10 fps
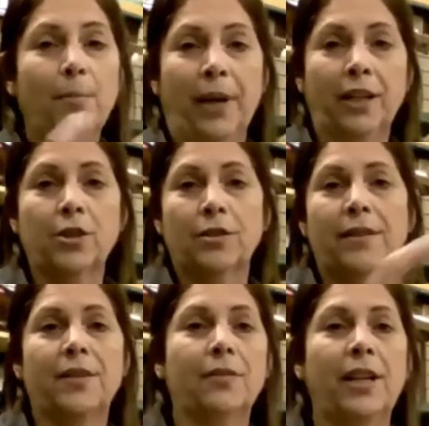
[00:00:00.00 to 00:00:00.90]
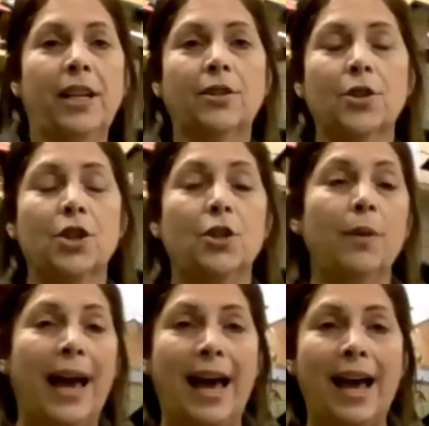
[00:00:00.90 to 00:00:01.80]
a picture of the feeders you
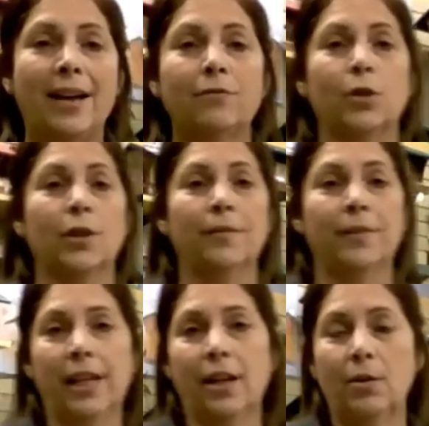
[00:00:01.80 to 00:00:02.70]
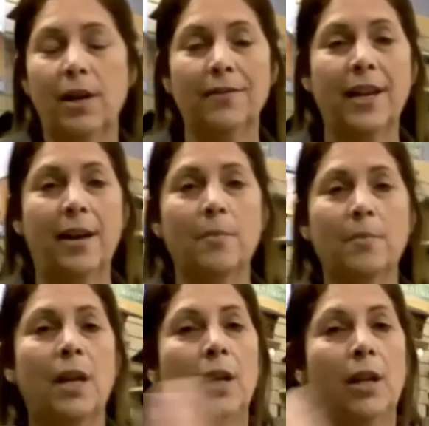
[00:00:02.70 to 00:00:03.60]
have or a video of them